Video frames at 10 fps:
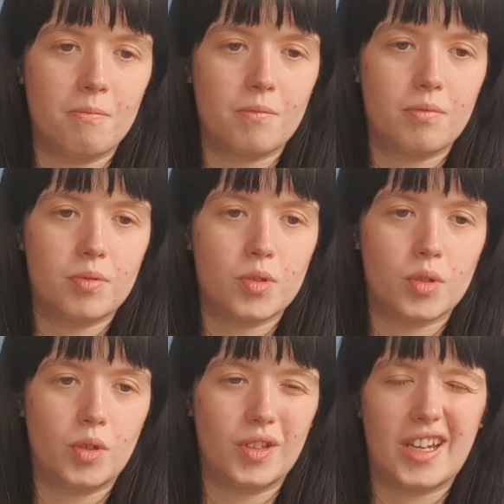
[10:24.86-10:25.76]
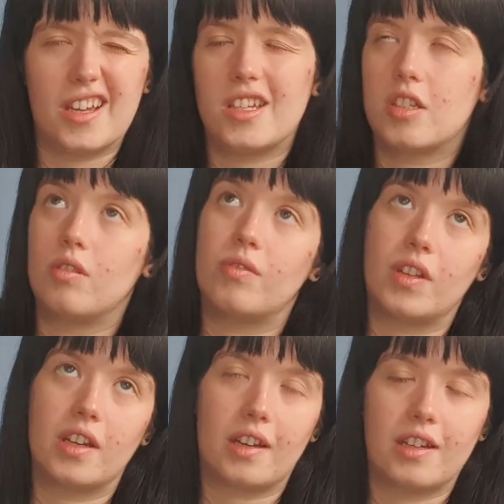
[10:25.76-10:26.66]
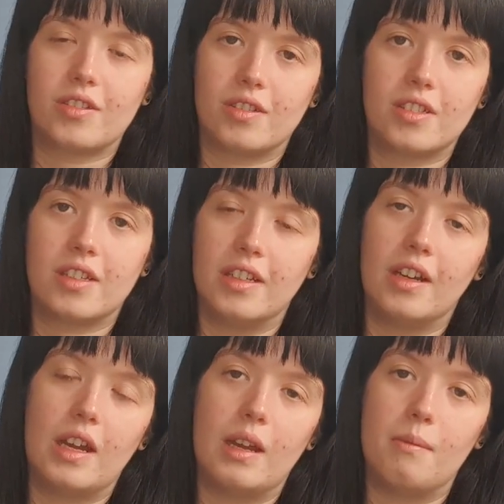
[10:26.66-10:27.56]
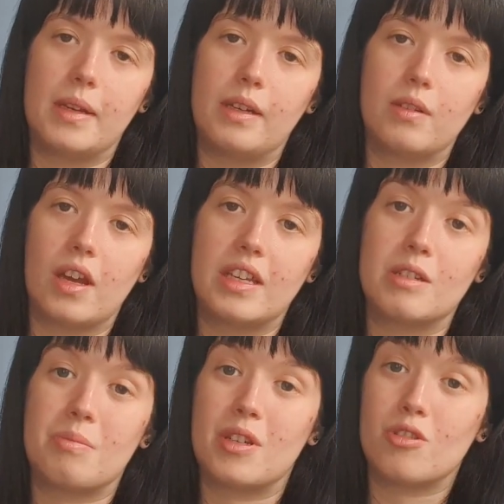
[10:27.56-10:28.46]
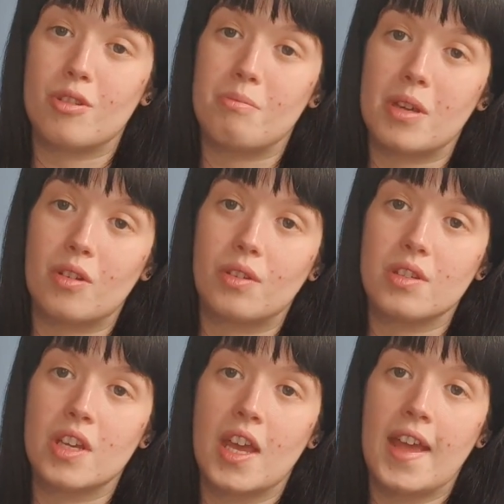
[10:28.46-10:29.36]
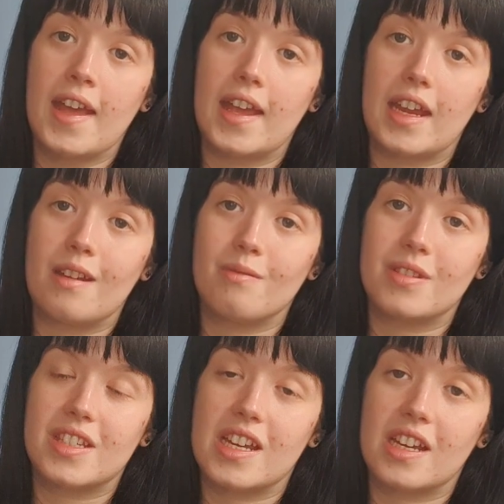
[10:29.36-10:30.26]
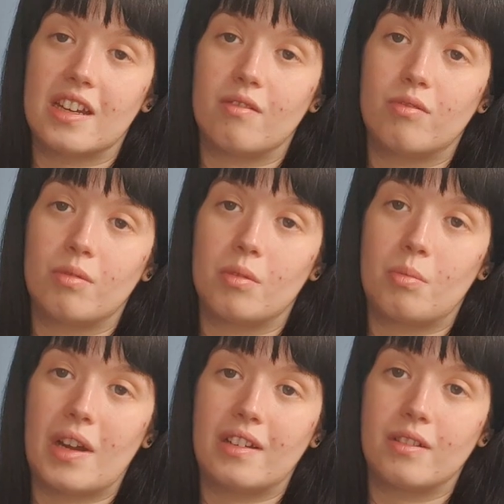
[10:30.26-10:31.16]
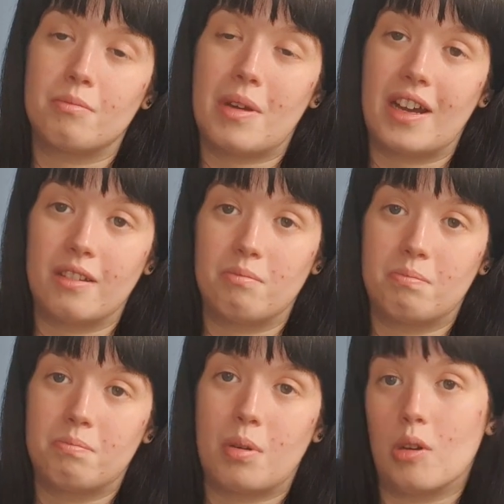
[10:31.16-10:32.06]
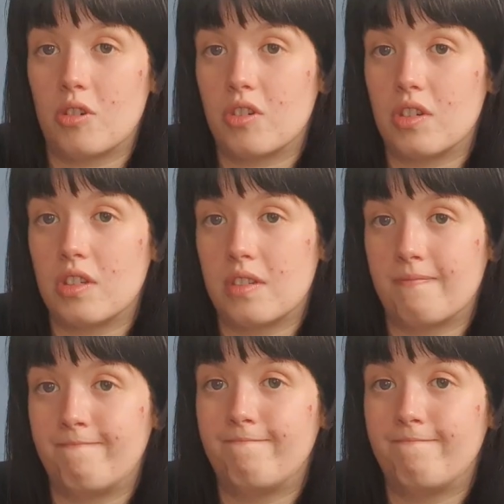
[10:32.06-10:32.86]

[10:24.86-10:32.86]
So yeah, Snowflake, I should say, he ended up in the zoo because he was taken from the wild by poachers.